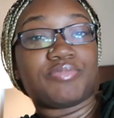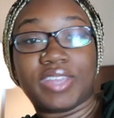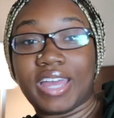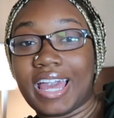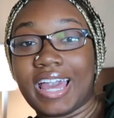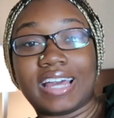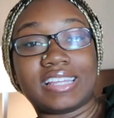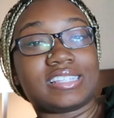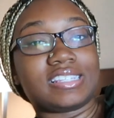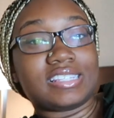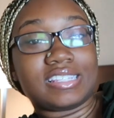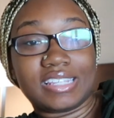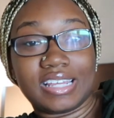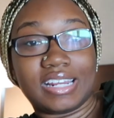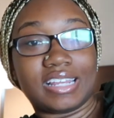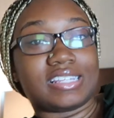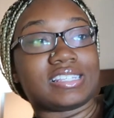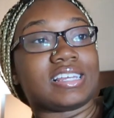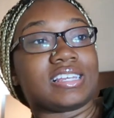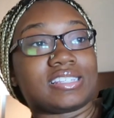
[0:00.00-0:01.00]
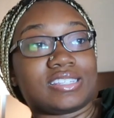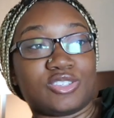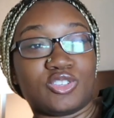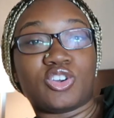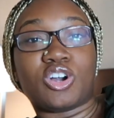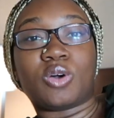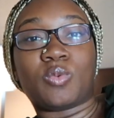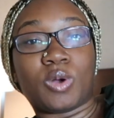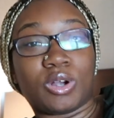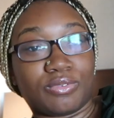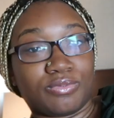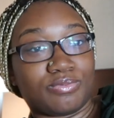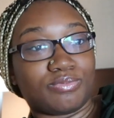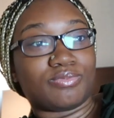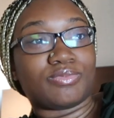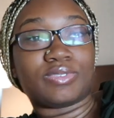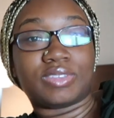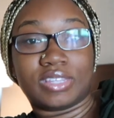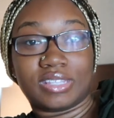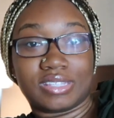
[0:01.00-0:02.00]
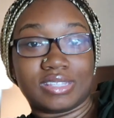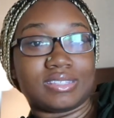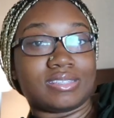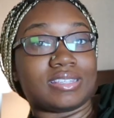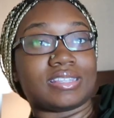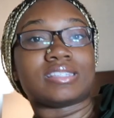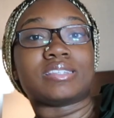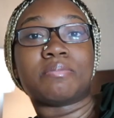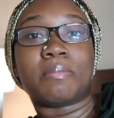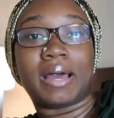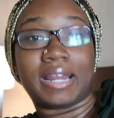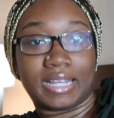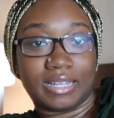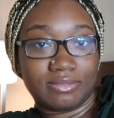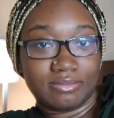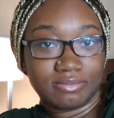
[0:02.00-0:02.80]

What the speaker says: Ass and titties, that's, you gonna work for this money.